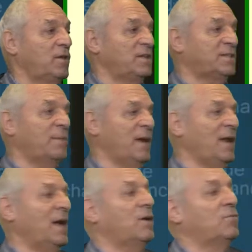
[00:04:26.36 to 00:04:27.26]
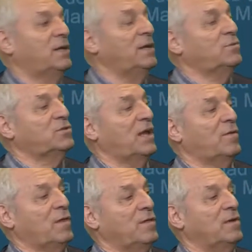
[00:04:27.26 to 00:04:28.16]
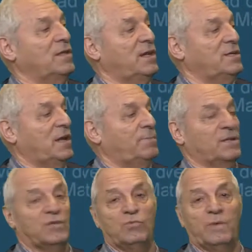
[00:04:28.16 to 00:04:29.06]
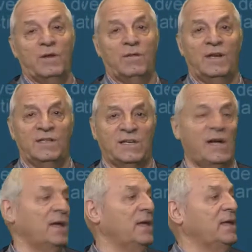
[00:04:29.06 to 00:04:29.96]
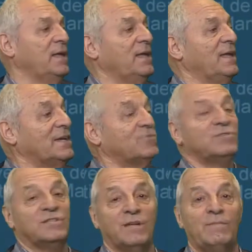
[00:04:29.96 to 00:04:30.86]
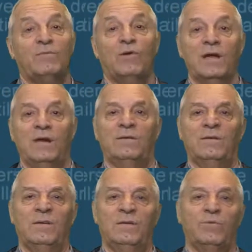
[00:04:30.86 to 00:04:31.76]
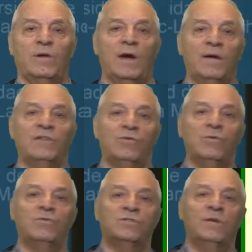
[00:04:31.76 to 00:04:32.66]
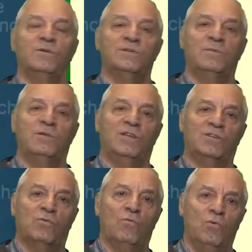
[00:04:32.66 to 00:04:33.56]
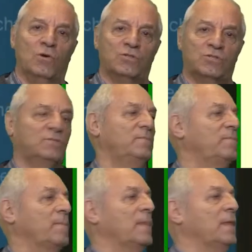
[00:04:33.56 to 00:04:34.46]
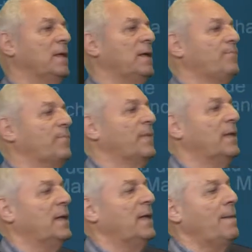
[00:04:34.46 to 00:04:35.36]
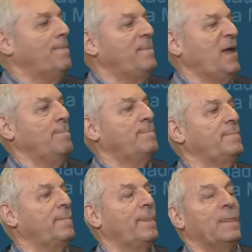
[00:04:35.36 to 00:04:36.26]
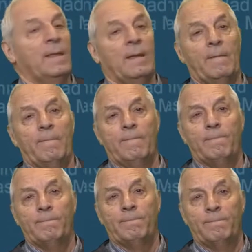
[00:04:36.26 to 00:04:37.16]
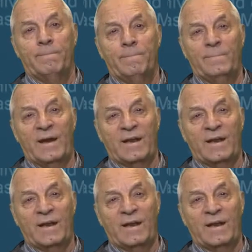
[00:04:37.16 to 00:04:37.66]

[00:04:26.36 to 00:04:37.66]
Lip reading: equation that you have in the upper right corner, which, except for the equation of x5, is a homogeneous system, because now all the independent terms are null.